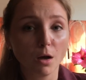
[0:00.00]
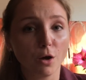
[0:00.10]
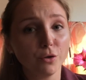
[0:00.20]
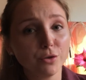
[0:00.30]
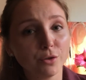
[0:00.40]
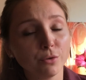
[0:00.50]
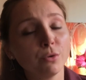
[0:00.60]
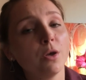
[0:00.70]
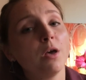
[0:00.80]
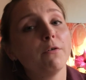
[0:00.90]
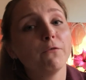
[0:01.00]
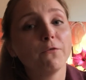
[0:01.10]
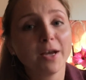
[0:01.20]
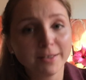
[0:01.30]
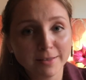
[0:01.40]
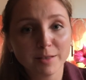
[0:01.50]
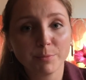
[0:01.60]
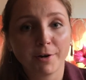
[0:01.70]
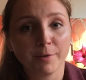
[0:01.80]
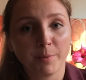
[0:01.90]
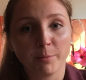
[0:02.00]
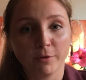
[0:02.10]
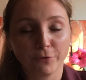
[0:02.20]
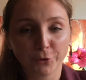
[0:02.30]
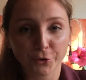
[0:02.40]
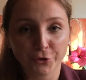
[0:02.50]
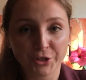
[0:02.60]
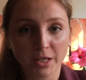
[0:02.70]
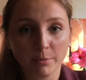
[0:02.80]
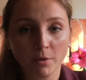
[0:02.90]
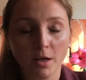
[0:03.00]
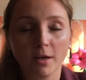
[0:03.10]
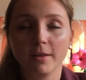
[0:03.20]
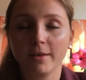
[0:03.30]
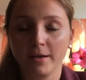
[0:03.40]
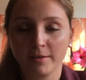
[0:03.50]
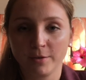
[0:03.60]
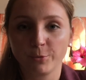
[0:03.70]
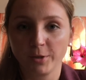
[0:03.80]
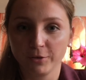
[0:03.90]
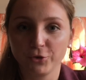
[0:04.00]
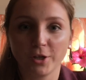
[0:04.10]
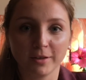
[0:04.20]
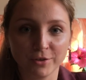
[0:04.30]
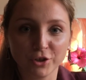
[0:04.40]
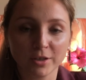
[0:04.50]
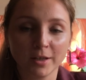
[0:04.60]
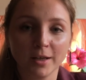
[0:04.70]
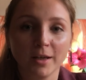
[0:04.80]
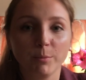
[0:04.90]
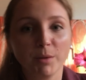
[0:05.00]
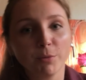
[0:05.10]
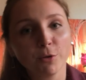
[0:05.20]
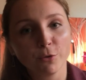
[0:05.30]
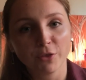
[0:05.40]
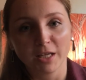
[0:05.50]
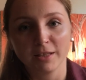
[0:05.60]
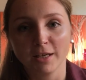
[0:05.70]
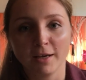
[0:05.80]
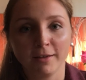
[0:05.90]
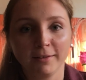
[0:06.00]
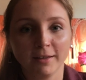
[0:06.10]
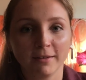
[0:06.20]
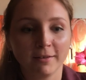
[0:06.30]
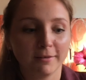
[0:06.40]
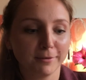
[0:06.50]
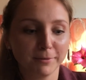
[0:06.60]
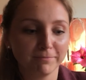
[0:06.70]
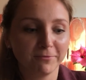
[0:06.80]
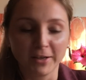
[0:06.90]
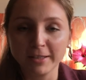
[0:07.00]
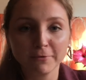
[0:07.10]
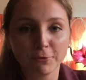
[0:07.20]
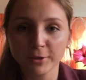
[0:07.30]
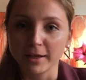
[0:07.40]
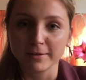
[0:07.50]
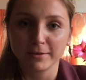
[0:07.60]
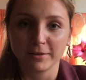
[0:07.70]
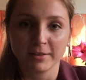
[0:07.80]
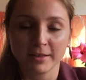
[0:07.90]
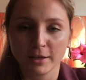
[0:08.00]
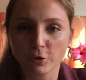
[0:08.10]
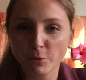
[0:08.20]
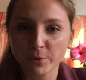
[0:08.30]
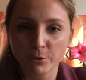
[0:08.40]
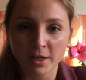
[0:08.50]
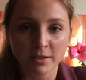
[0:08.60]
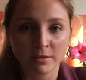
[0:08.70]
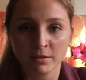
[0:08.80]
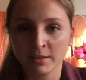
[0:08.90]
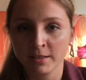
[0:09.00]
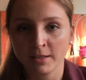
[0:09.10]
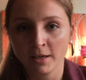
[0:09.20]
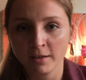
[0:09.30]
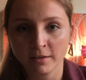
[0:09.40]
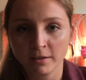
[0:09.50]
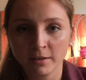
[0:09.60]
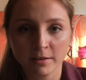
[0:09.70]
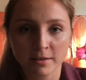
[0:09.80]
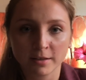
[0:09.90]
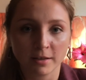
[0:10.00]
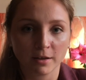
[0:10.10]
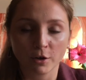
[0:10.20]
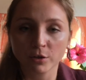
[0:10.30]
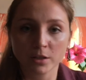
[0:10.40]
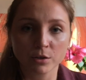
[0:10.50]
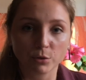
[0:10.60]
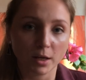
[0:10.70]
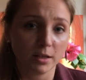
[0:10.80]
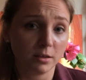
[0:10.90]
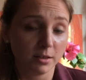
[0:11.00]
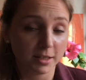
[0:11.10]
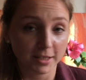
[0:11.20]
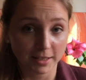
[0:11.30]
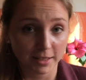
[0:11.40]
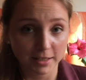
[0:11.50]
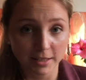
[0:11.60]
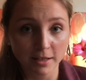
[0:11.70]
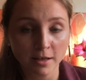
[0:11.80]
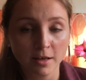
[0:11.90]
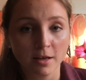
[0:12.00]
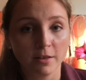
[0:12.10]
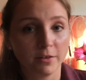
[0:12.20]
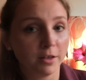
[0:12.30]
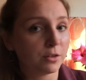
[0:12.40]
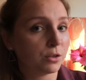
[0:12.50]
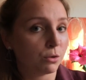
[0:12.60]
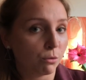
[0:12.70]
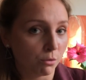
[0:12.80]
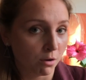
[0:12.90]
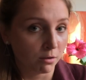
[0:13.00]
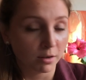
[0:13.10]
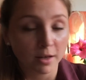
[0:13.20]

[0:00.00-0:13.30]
Also, finding smart people for your team, that's a real challenge. People who think that finding freelancers like copywriters, designers, content creators is easy, they're so wrong.